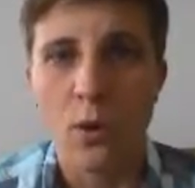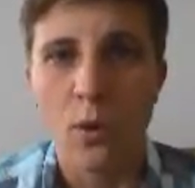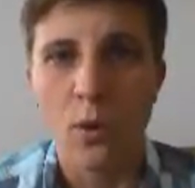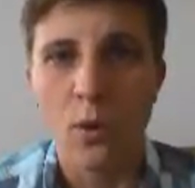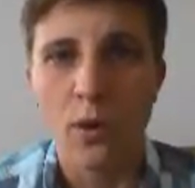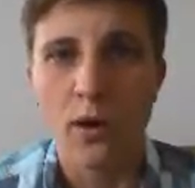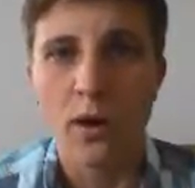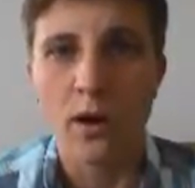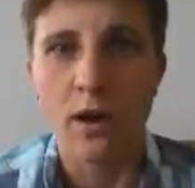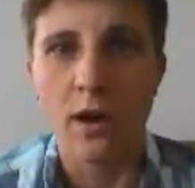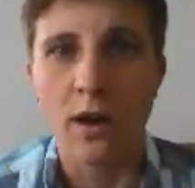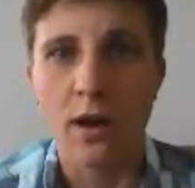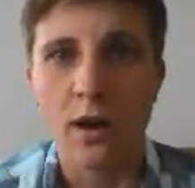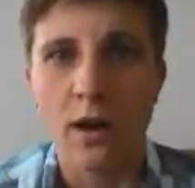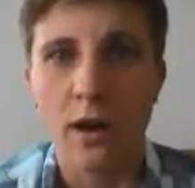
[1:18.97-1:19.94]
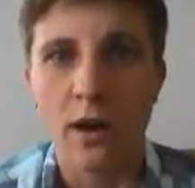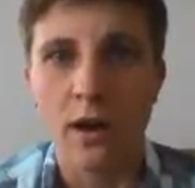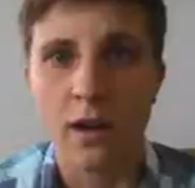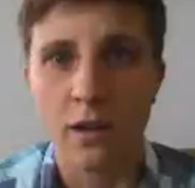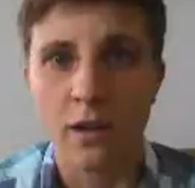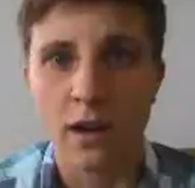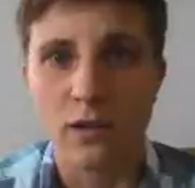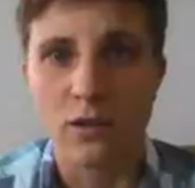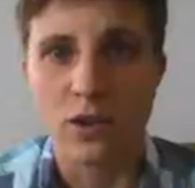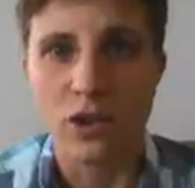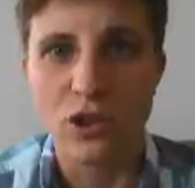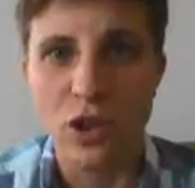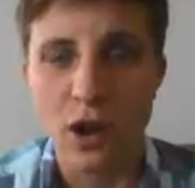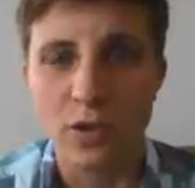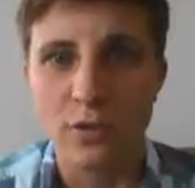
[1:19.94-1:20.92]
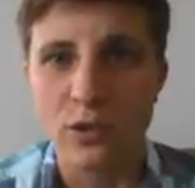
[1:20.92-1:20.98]
or an electric
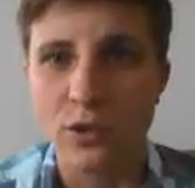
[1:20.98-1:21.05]
shock for